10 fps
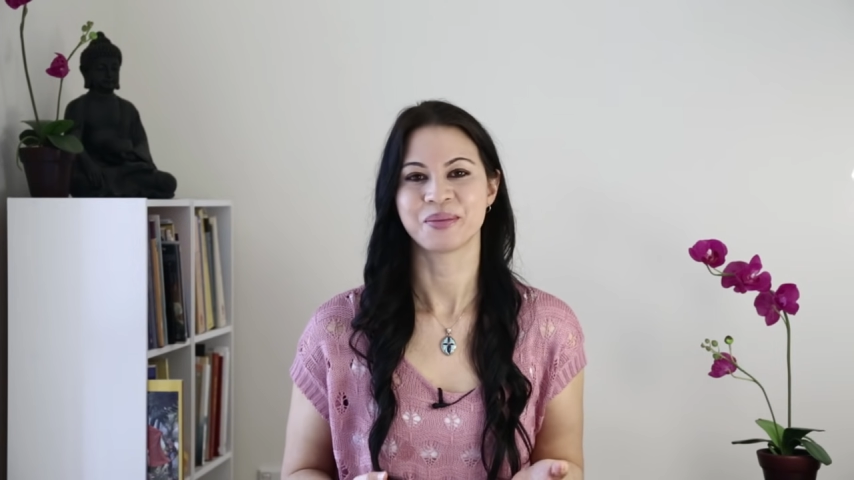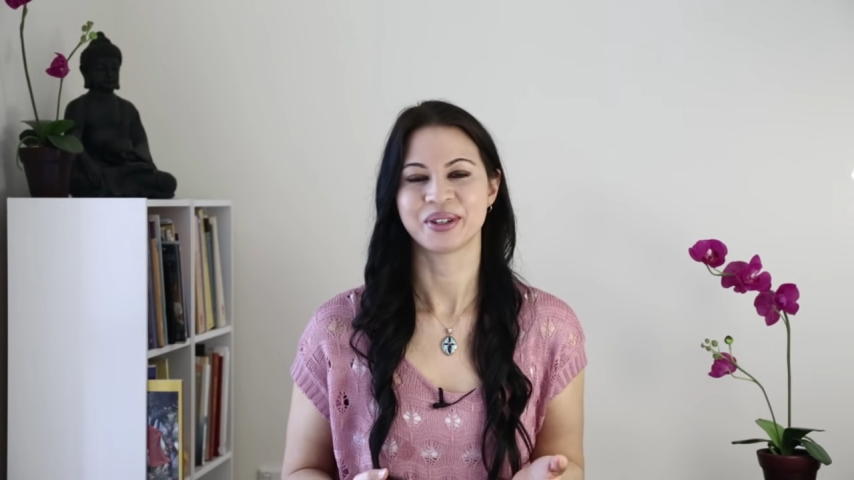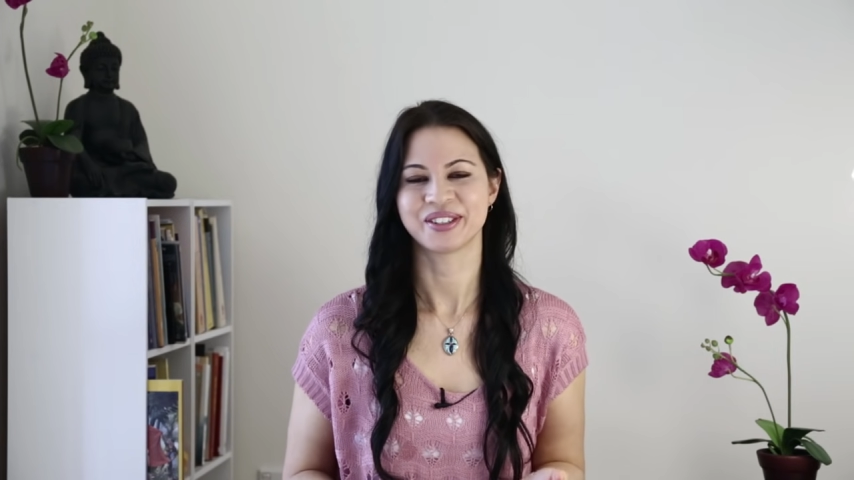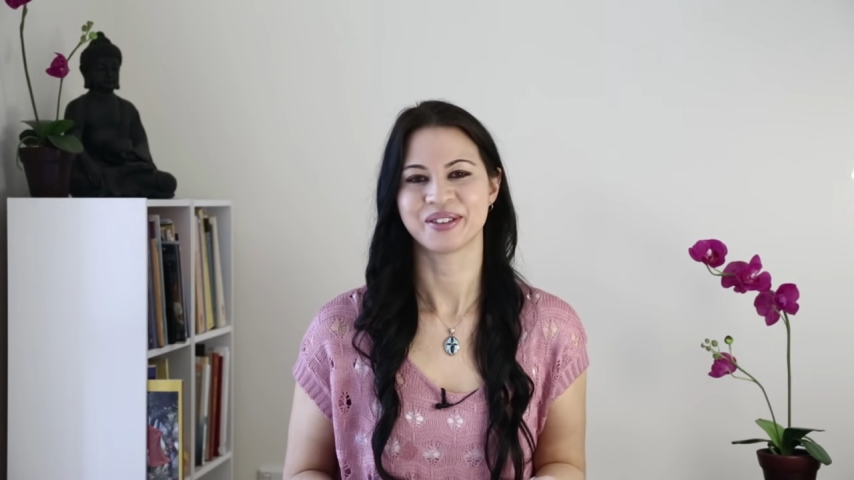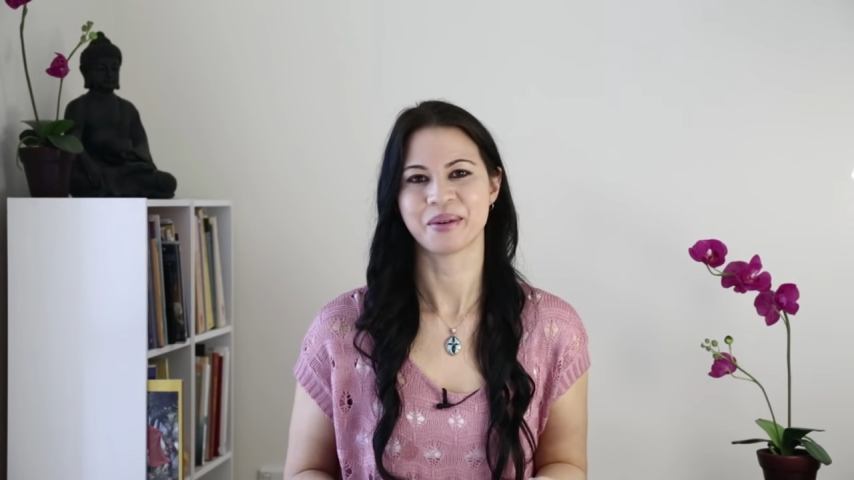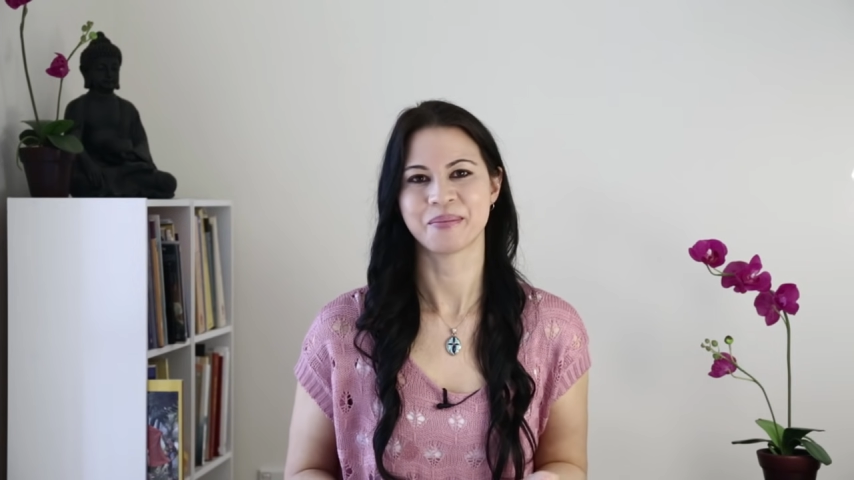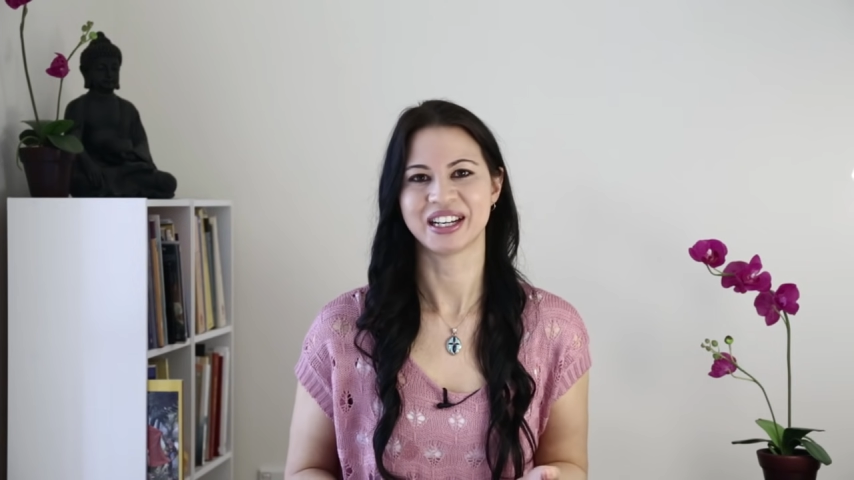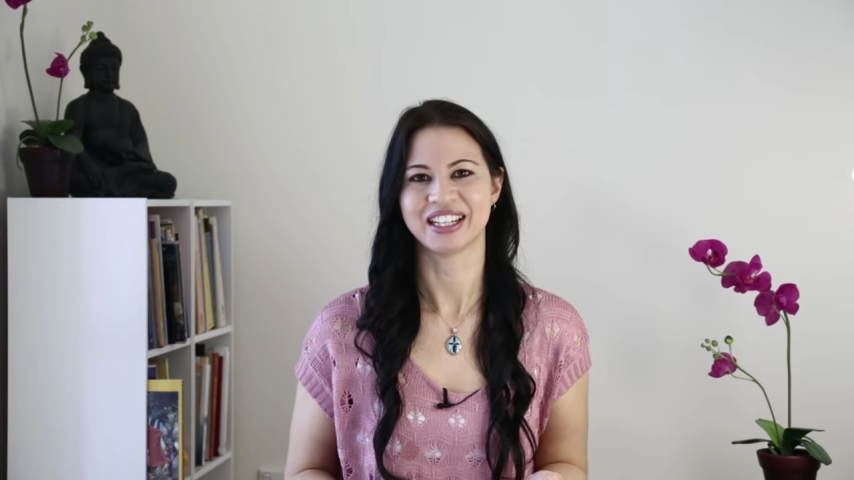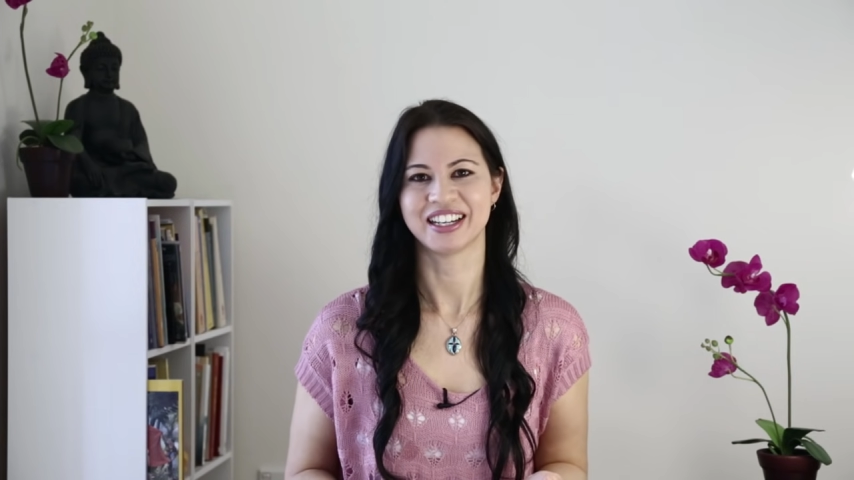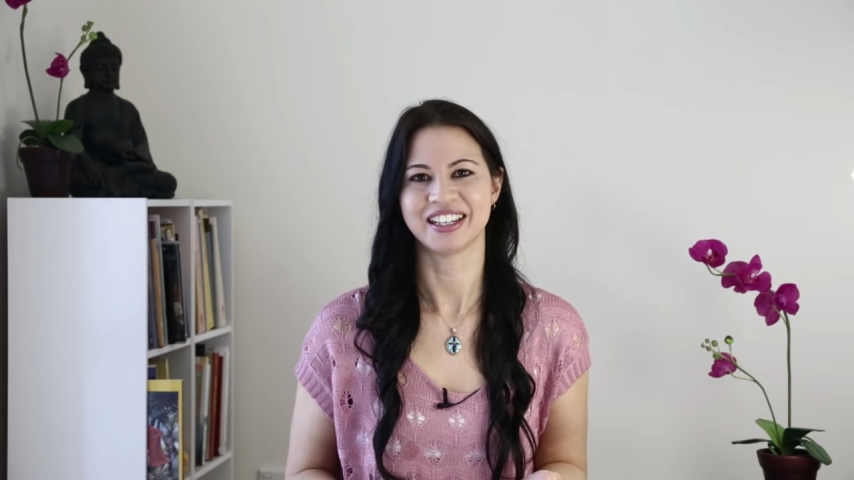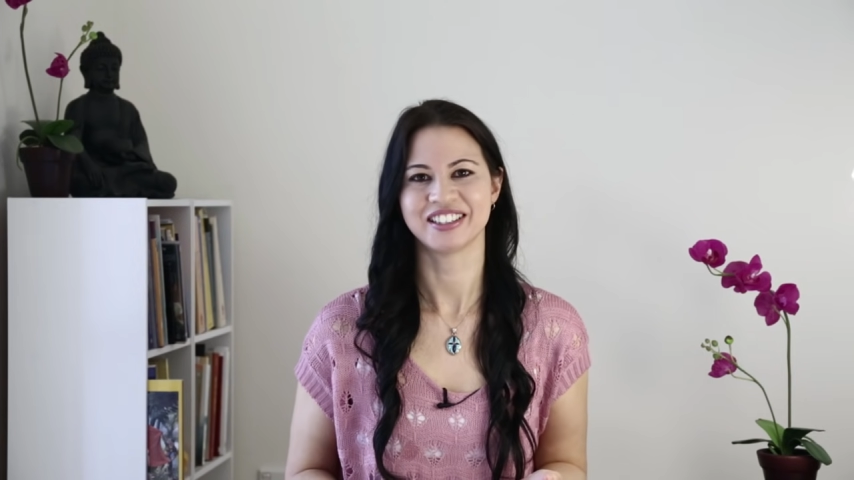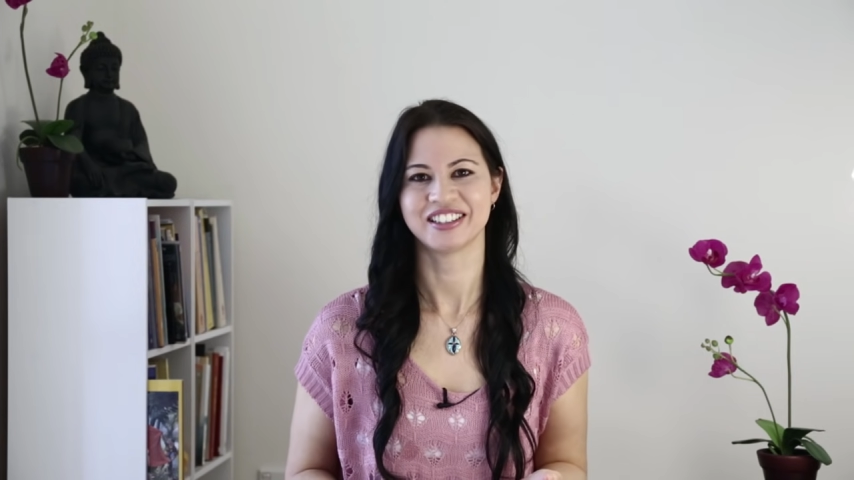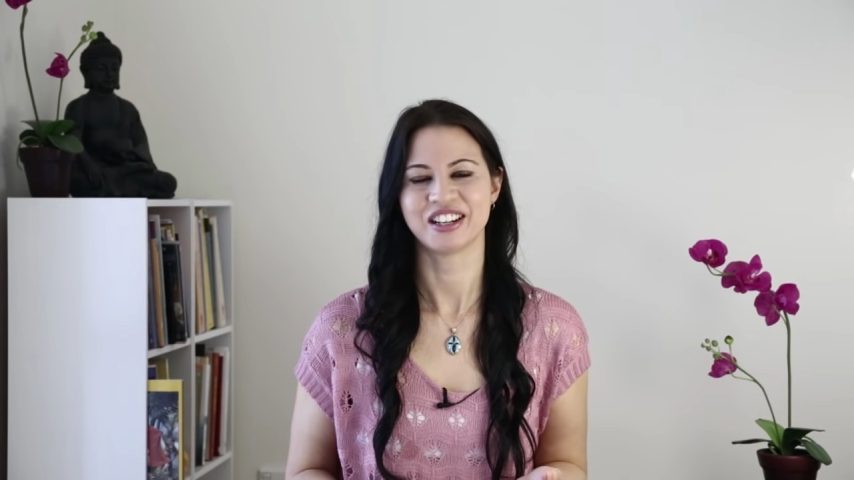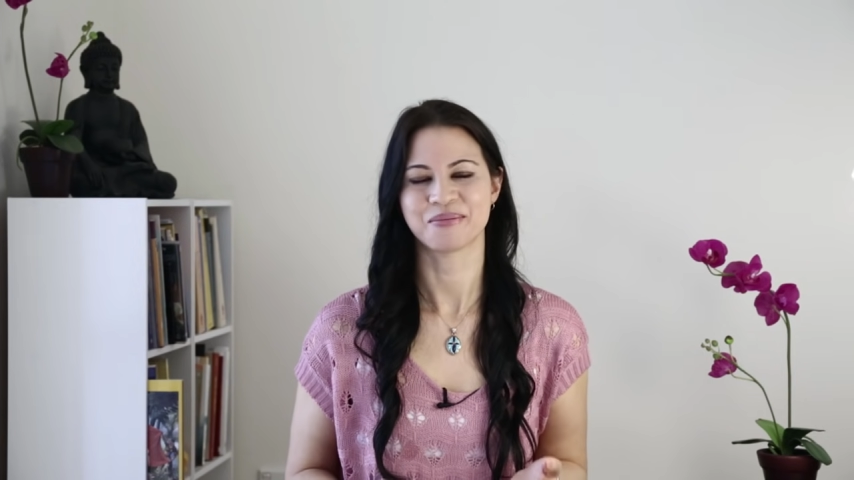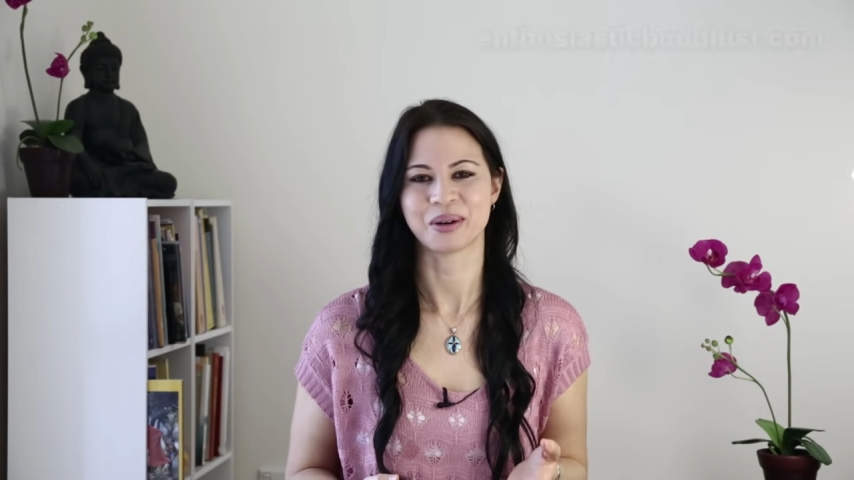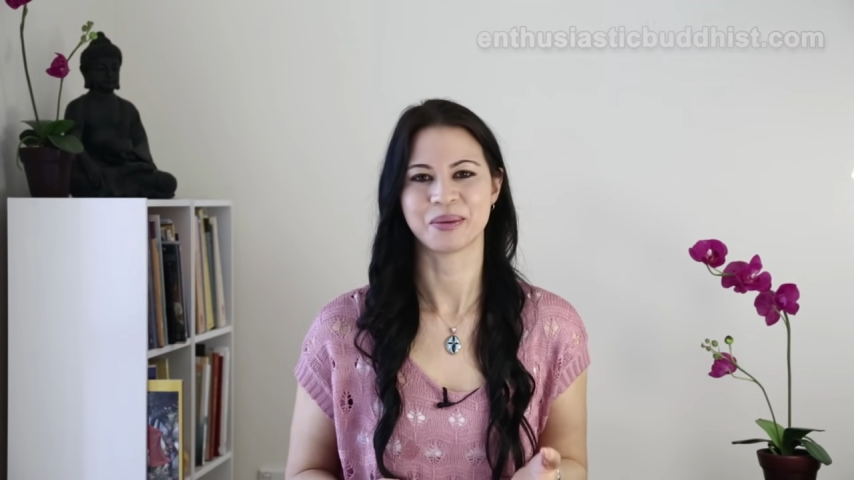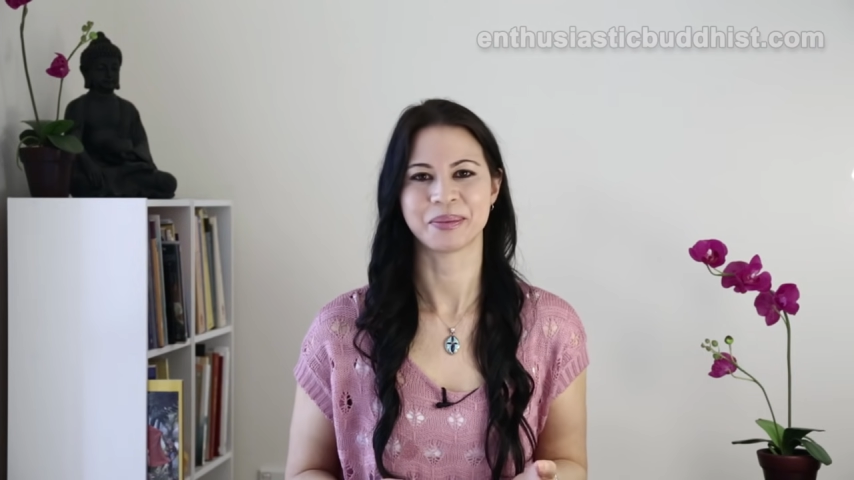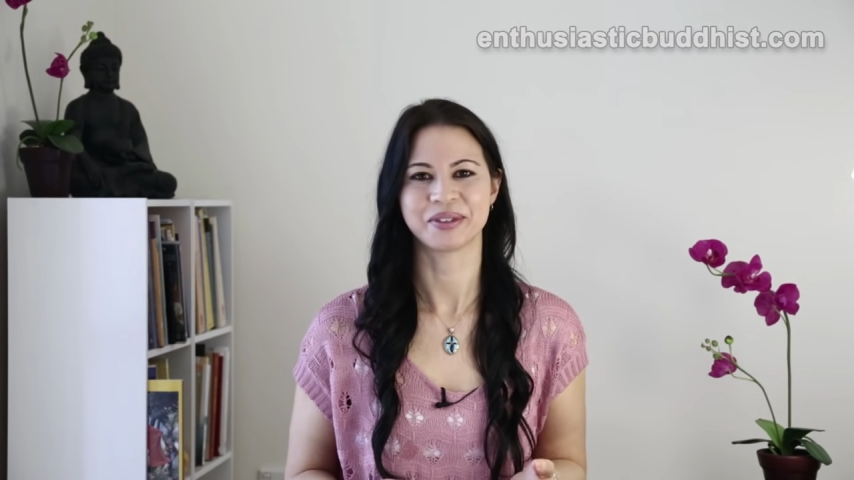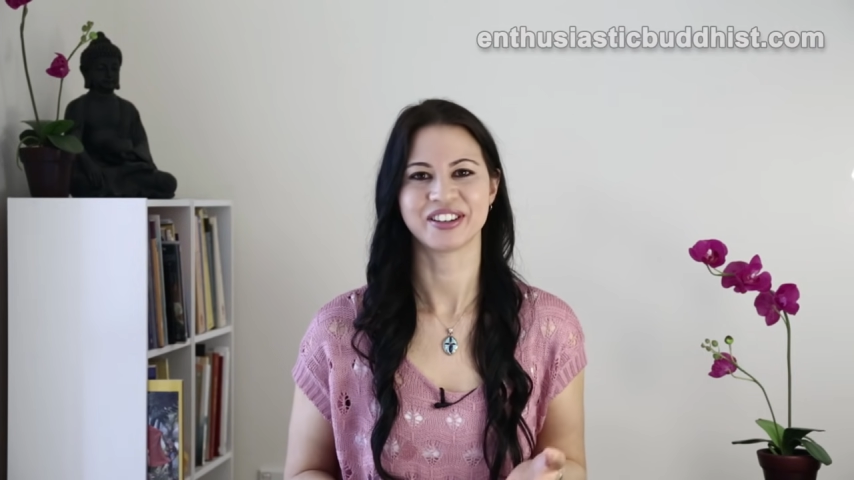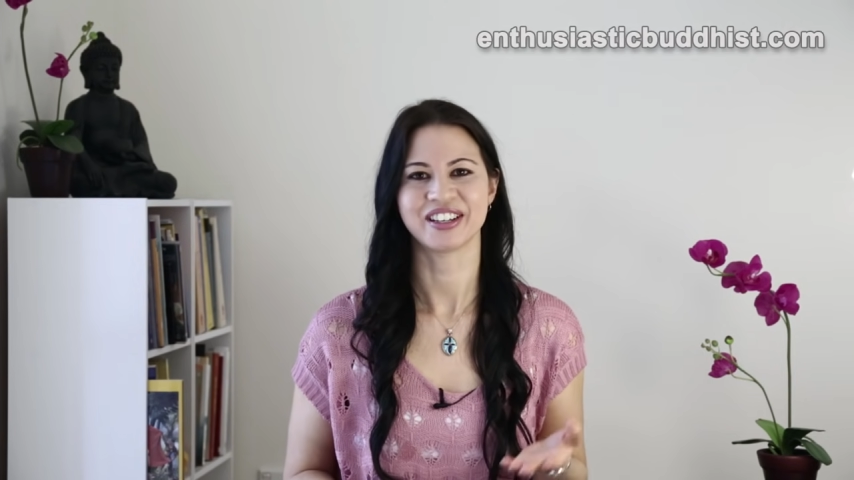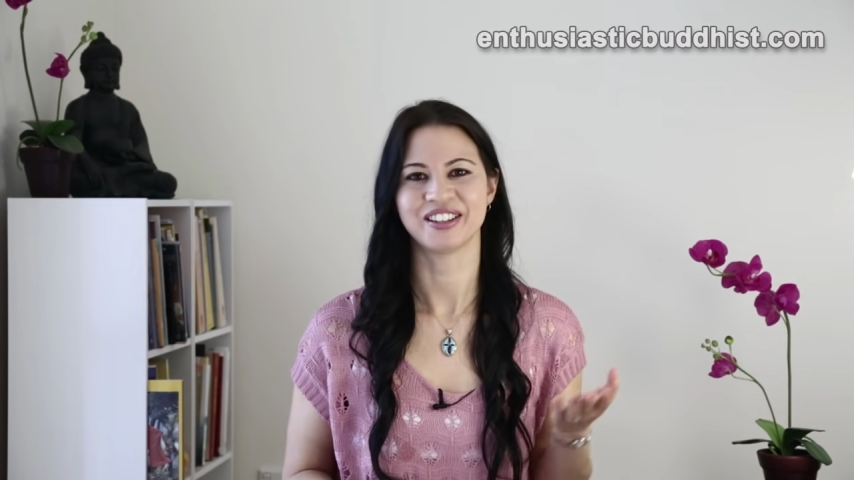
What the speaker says: Buddhism and meditation at my website,